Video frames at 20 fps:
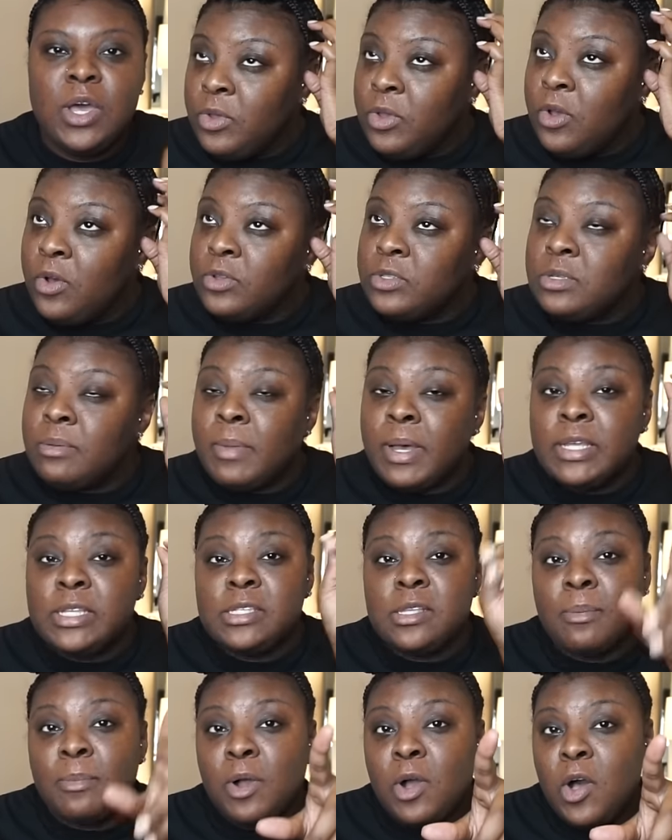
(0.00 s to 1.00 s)
You can go to my
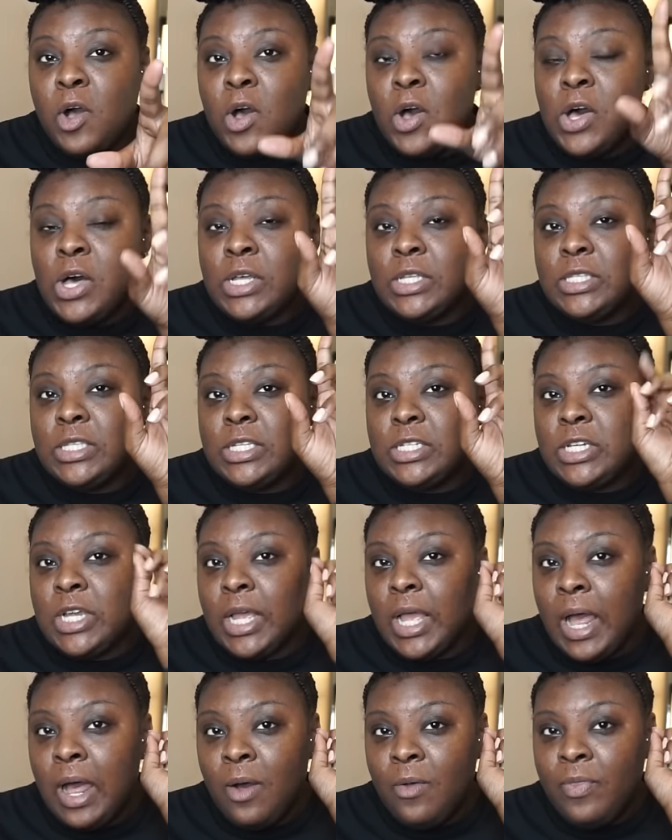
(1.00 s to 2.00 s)
summer haul to
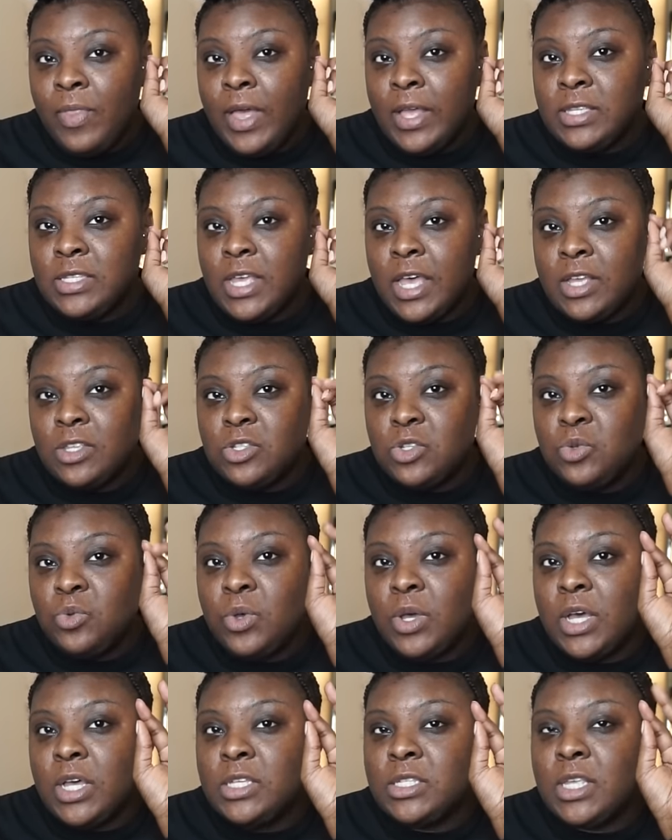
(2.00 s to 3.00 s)
check out that tattoo,
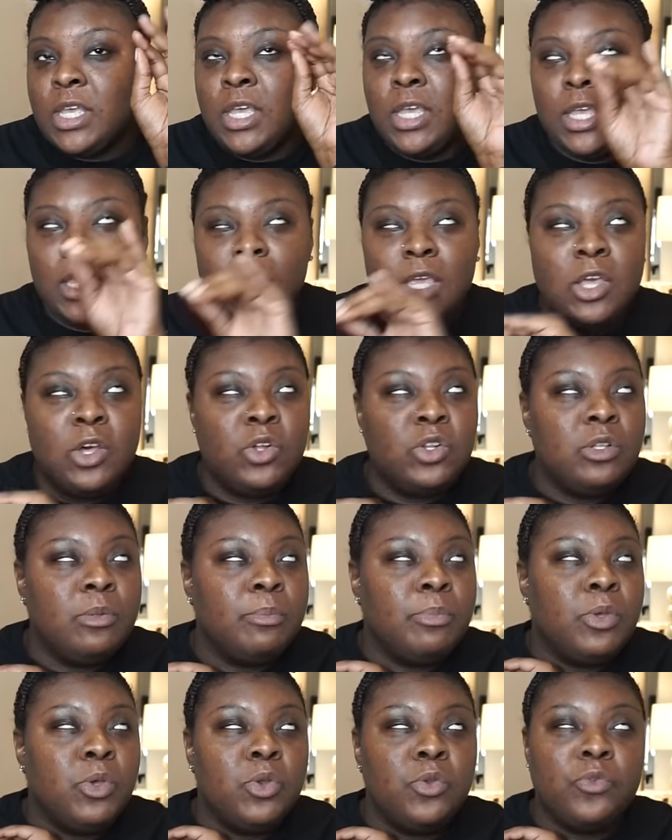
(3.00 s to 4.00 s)
because it
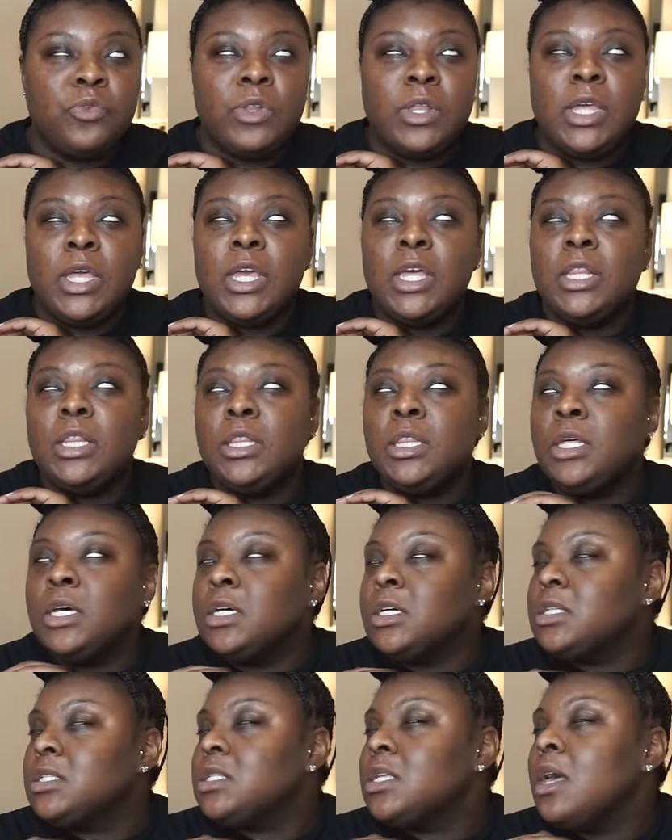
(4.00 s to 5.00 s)
healed beautifully. It
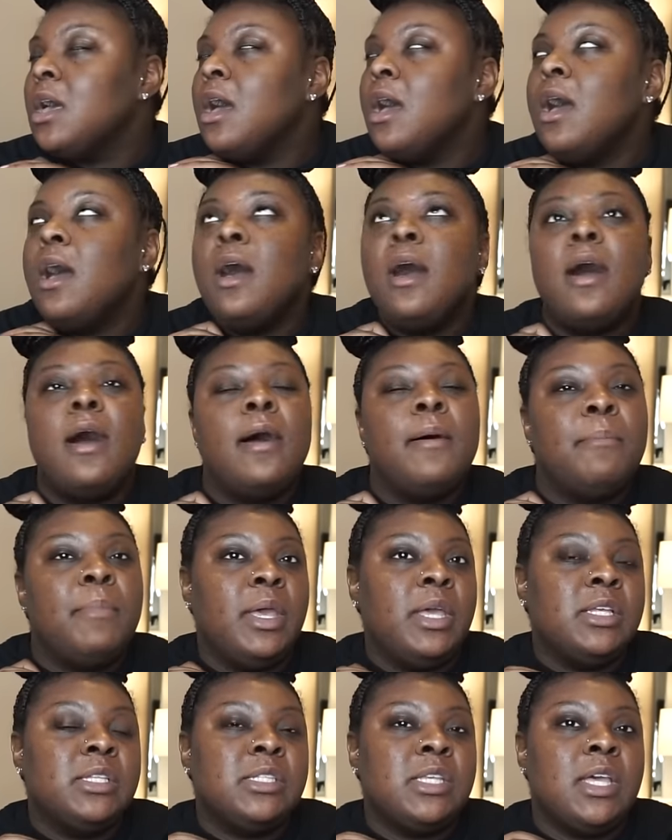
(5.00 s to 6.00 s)
looks
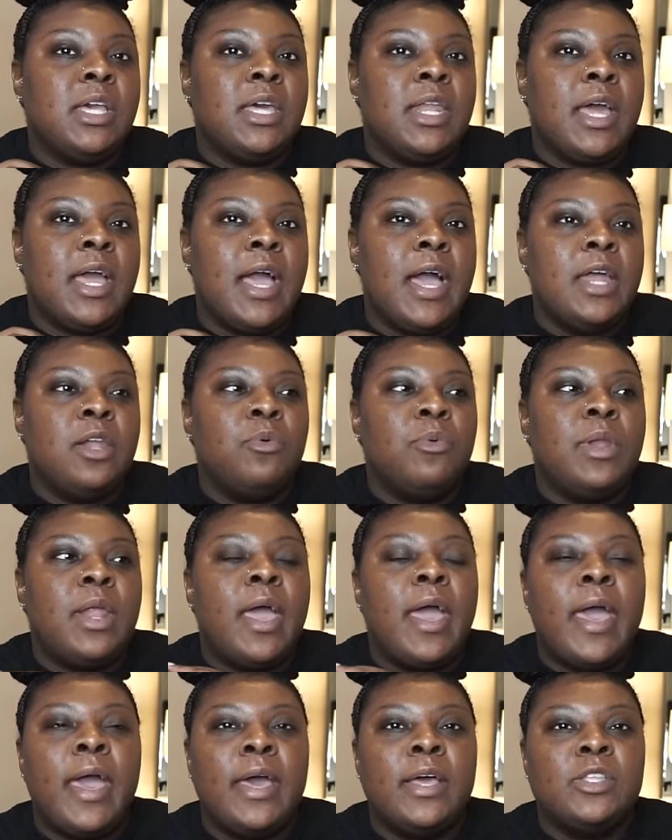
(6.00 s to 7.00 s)
amazing, and I kind of want
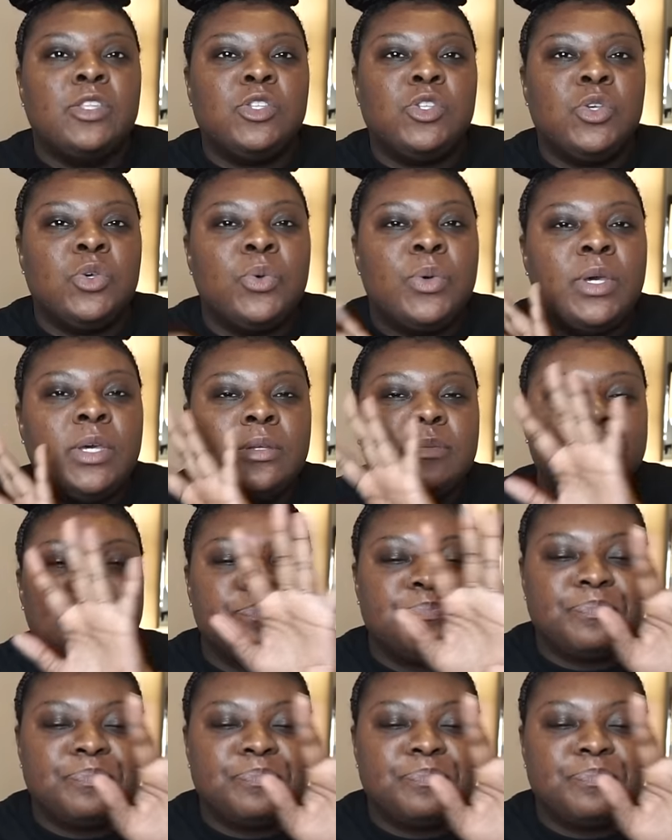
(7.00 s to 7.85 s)
to add to it.